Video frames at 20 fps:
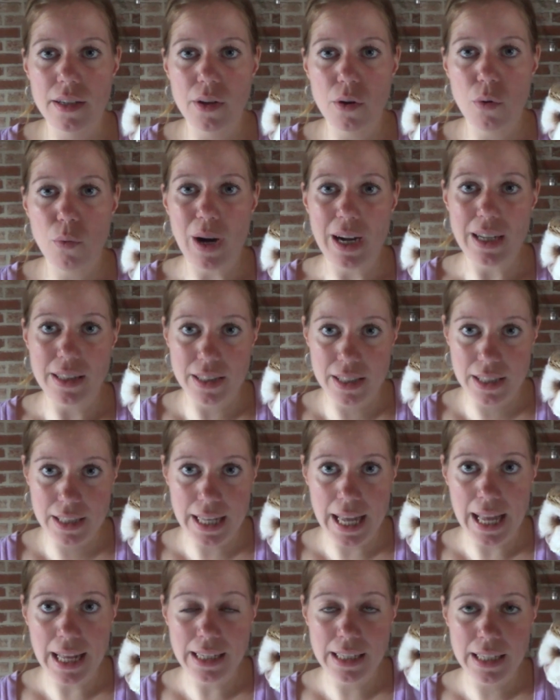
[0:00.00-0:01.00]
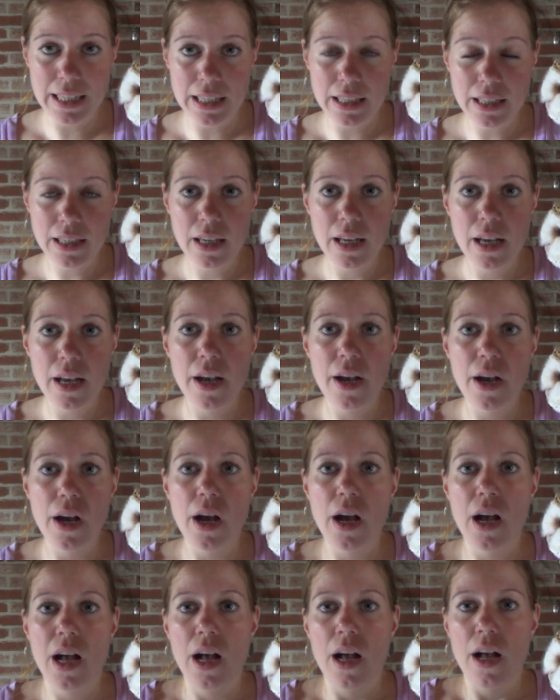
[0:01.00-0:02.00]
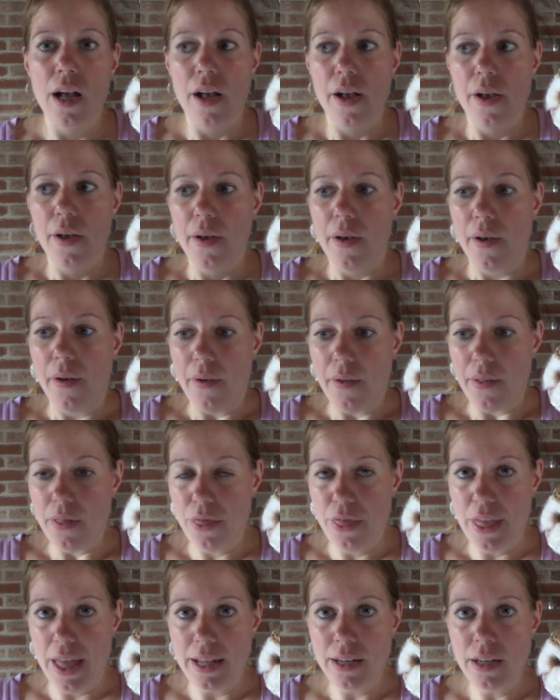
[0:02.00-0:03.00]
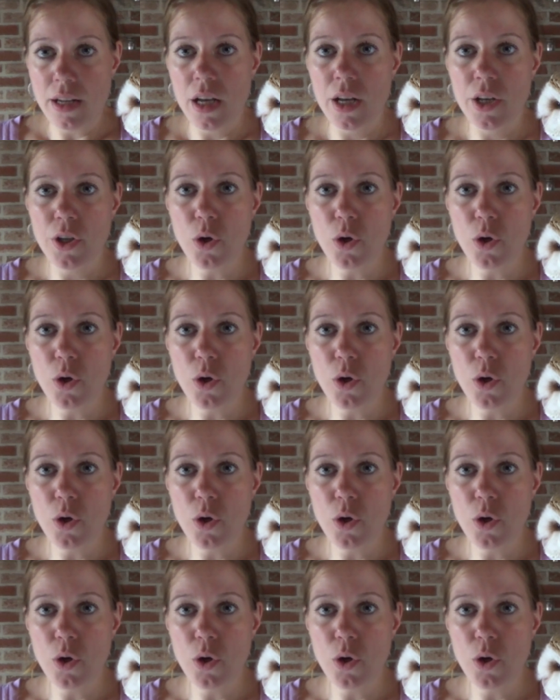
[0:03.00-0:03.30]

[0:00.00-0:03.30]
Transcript: while standing, then